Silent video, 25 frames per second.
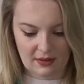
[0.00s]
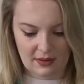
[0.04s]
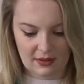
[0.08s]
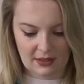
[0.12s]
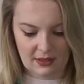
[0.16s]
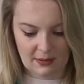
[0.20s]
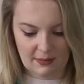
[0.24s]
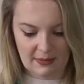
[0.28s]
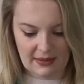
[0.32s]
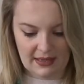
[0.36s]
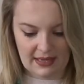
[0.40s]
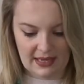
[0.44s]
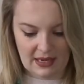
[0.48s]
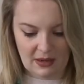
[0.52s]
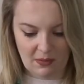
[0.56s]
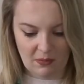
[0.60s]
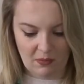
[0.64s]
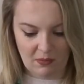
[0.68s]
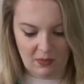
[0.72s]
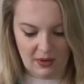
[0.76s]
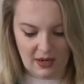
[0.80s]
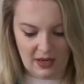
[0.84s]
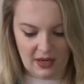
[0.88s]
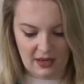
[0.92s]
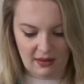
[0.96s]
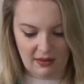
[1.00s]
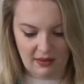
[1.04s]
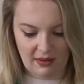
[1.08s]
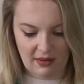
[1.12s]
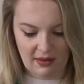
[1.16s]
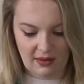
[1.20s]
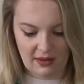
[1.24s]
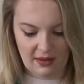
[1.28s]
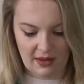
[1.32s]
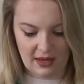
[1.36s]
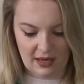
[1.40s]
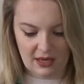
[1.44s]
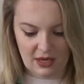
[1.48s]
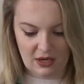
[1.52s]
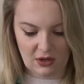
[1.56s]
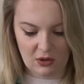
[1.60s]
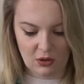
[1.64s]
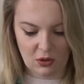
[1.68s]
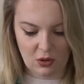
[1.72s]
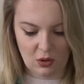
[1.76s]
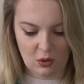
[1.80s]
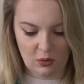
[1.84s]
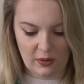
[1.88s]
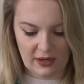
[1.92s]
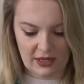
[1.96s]
to begin with. You can
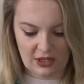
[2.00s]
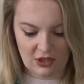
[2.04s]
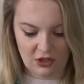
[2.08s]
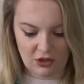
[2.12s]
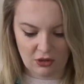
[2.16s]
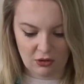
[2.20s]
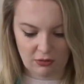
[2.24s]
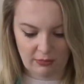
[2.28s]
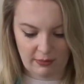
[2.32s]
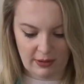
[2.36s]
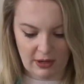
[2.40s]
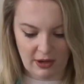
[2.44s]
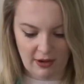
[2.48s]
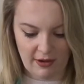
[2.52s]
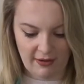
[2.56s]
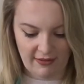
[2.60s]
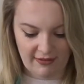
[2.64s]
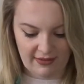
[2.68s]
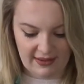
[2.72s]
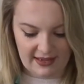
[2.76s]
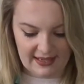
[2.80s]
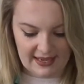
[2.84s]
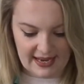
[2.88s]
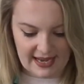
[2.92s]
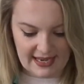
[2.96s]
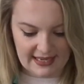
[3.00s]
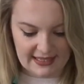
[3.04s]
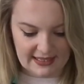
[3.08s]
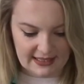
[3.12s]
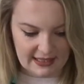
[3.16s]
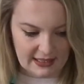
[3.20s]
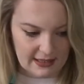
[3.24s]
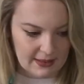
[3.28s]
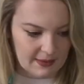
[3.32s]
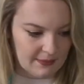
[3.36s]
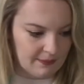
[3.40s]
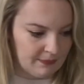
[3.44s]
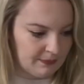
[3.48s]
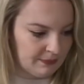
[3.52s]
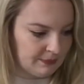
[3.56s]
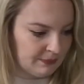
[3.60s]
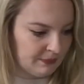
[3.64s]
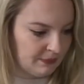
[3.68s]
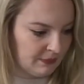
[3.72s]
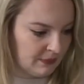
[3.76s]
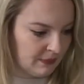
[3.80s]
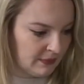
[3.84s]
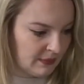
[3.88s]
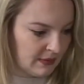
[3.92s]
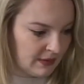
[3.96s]
always trim it off later.
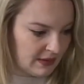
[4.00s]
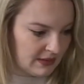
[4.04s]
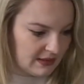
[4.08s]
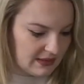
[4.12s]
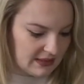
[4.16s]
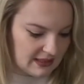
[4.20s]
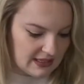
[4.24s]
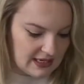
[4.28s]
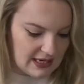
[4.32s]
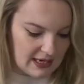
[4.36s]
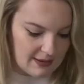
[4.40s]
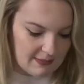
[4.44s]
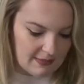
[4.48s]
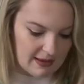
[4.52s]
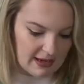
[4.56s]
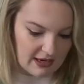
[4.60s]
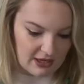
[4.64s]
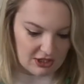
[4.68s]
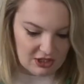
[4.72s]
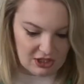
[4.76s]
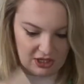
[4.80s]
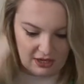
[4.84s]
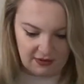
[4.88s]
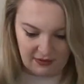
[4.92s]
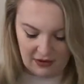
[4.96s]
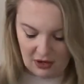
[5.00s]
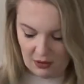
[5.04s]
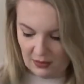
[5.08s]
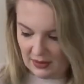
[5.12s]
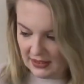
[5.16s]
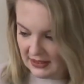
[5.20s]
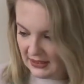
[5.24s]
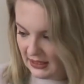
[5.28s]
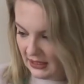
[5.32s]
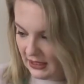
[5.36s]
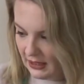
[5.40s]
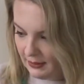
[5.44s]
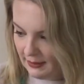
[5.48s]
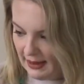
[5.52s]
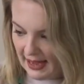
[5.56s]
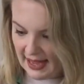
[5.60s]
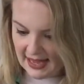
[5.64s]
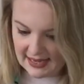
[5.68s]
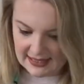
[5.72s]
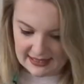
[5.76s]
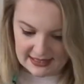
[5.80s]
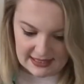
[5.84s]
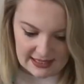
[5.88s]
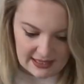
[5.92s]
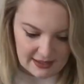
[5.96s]
So keep that, you never know when it's going to come
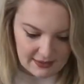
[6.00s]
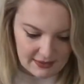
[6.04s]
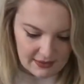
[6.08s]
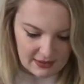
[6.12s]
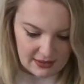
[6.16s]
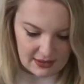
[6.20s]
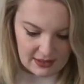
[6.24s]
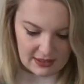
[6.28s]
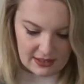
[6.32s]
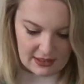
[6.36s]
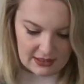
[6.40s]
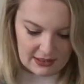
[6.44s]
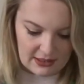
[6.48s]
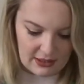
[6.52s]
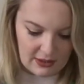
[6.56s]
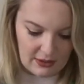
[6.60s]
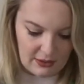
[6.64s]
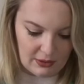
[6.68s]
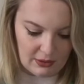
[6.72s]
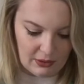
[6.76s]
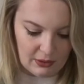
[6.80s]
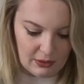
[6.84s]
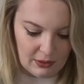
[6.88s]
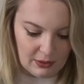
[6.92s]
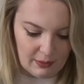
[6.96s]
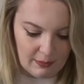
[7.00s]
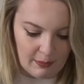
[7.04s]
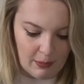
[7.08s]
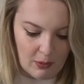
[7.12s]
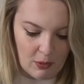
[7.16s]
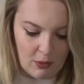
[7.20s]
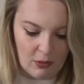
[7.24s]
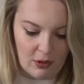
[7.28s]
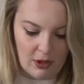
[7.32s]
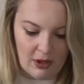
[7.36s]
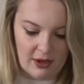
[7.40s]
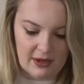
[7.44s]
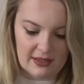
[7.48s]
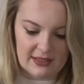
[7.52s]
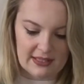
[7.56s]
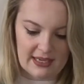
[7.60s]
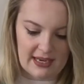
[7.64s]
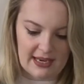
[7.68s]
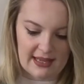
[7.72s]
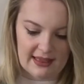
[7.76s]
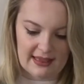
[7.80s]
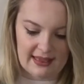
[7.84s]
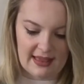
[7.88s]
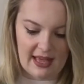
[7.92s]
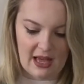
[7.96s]
handy. So the ball goes
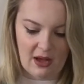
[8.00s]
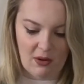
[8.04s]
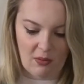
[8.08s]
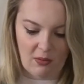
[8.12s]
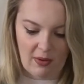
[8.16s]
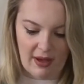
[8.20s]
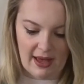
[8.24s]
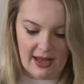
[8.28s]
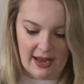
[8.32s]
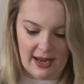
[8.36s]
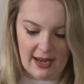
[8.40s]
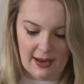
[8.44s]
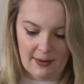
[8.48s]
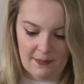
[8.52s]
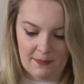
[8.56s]
in that way.